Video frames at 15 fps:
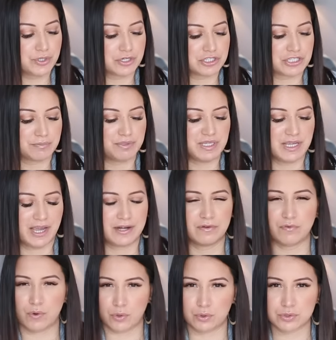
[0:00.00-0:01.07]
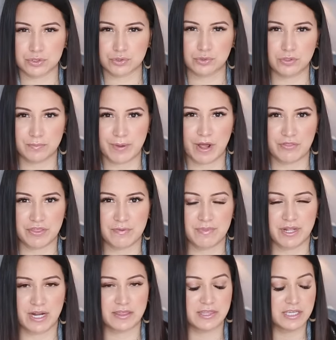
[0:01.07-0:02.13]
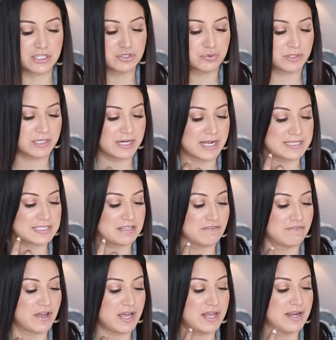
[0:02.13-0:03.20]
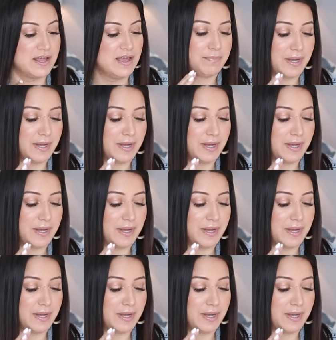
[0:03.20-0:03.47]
There's something kind of old school about them that I think is really nice and fun,